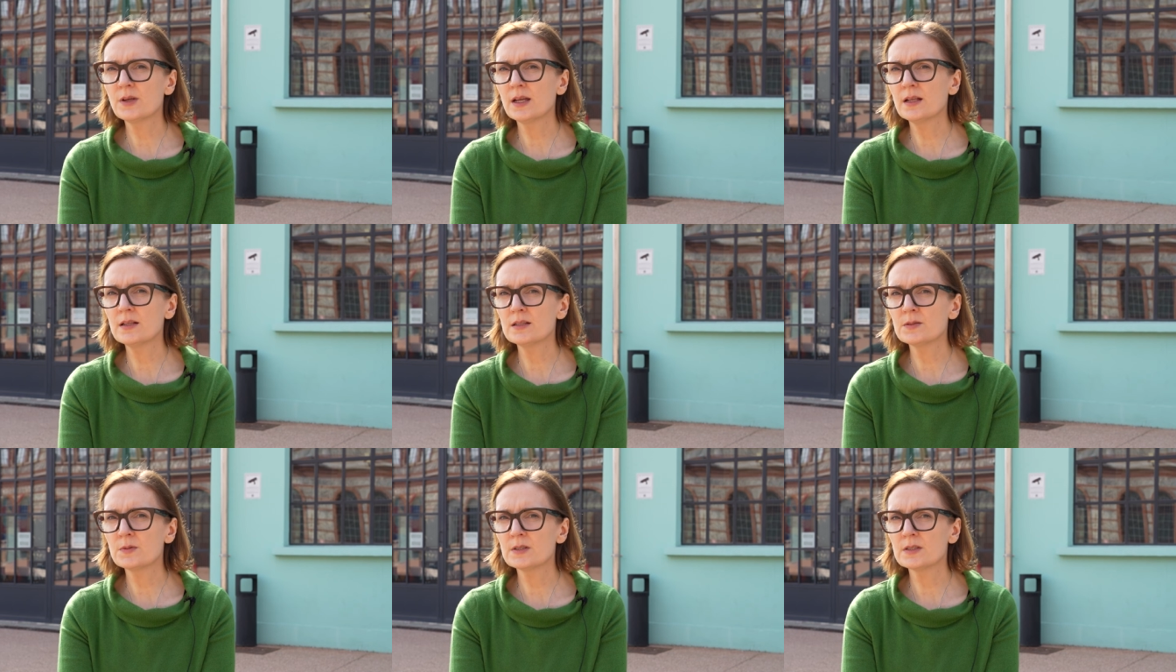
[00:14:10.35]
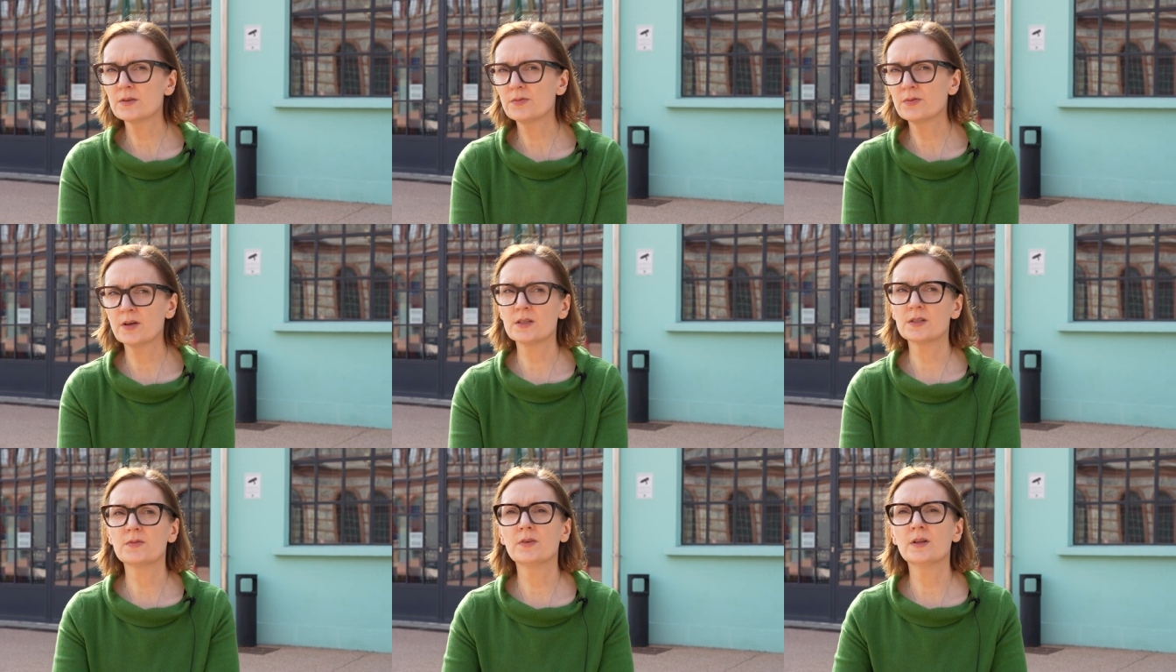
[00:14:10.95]
Kells was the
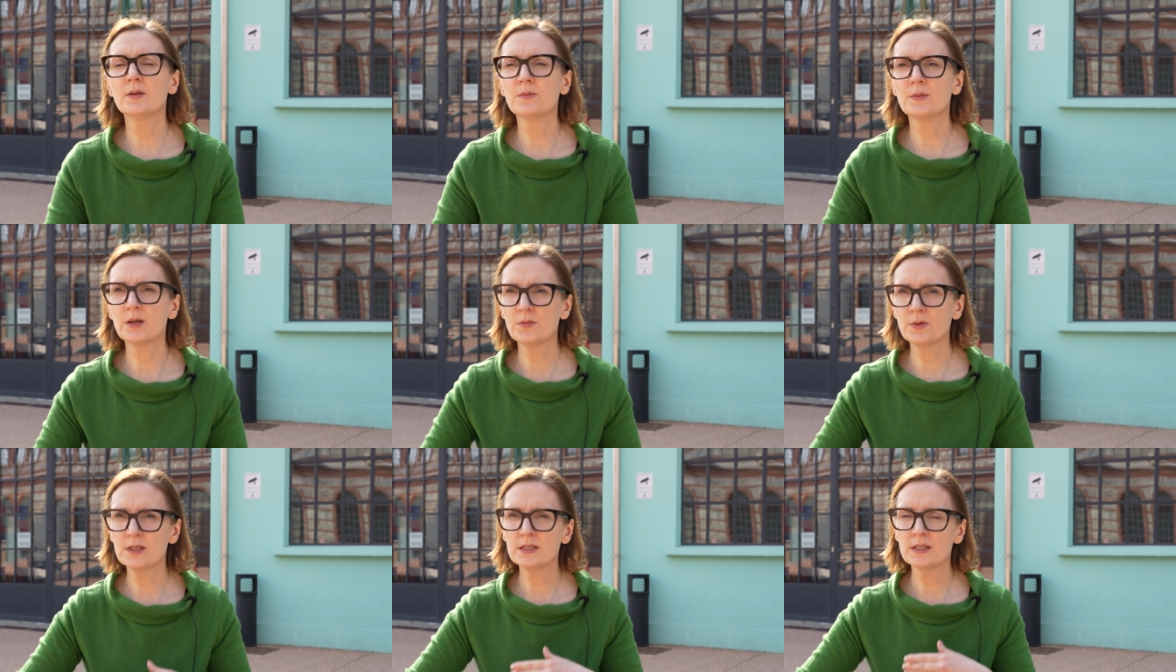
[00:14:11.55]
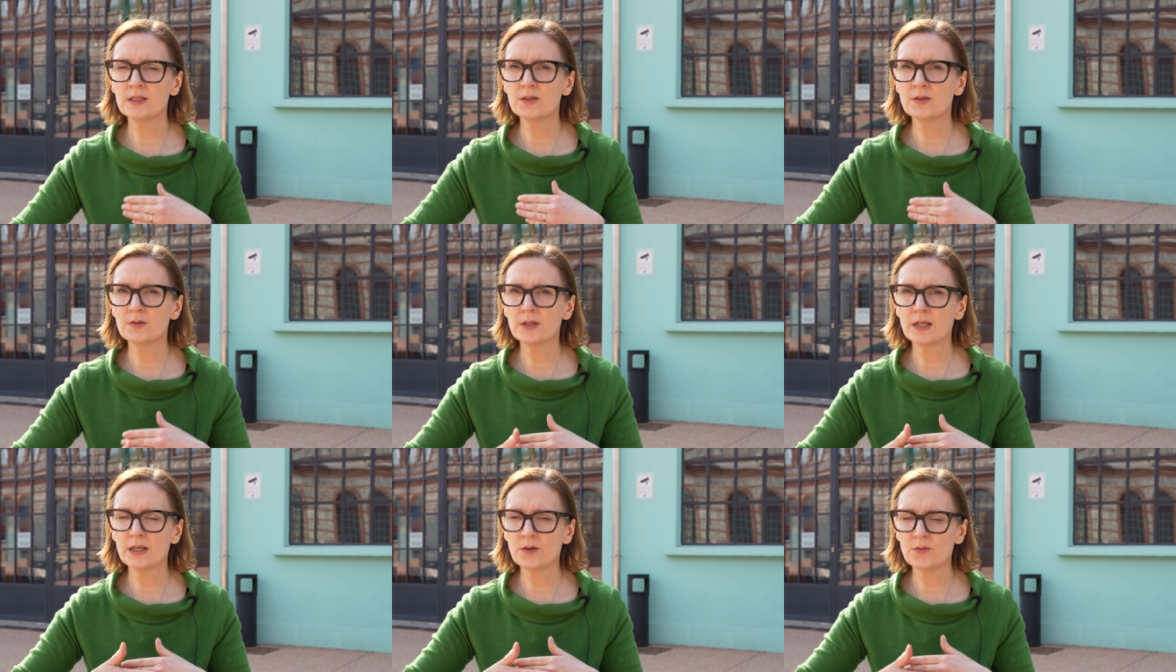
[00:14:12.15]
first film that we did a